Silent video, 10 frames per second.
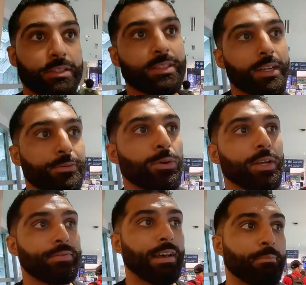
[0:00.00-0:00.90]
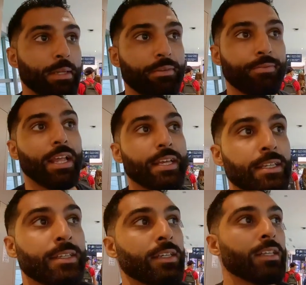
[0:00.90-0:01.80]
It's like a 45 minute flight.
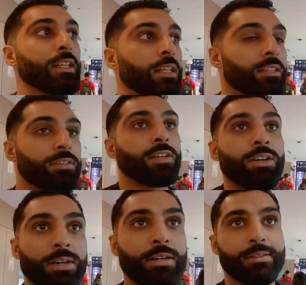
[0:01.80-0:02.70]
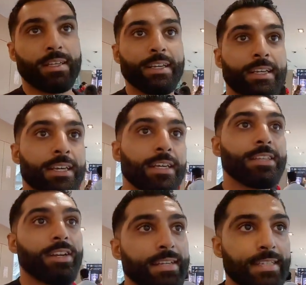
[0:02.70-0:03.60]
So I was like,
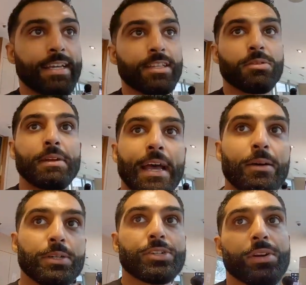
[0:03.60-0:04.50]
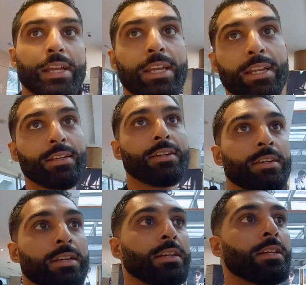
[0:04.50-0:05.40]
either I take a 3 hour train,
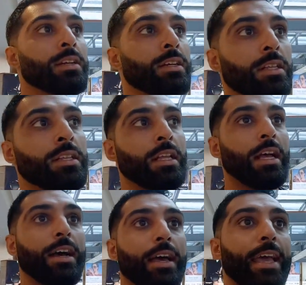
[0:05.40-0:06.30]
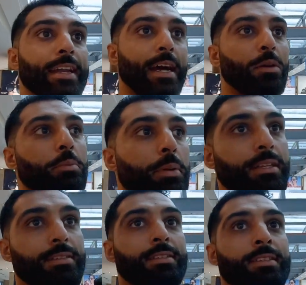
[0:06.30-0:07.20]
8 hour
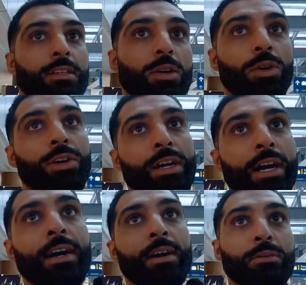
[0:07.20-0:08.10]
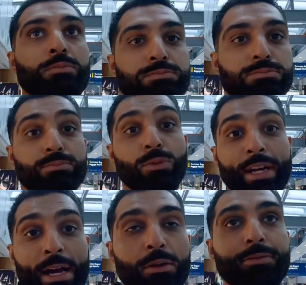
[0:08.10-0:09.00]
bus, or
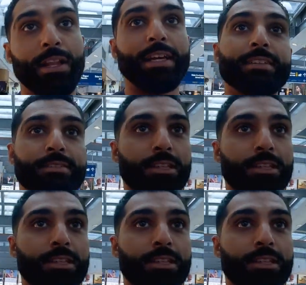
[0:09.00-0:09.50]
1 hour flight.